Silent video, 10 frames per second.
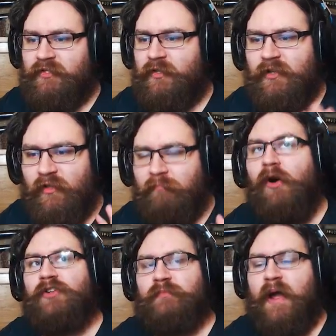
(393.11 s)
So it's not the
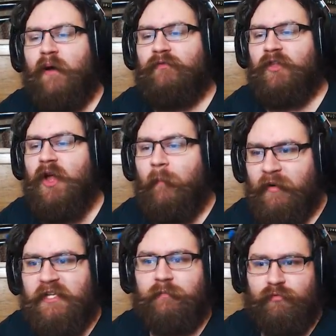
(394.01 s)
most powerful, but
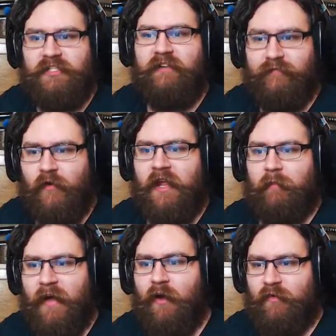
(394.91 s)
it's pretty fucking
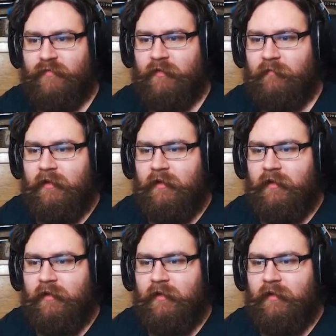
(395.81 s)
powerful.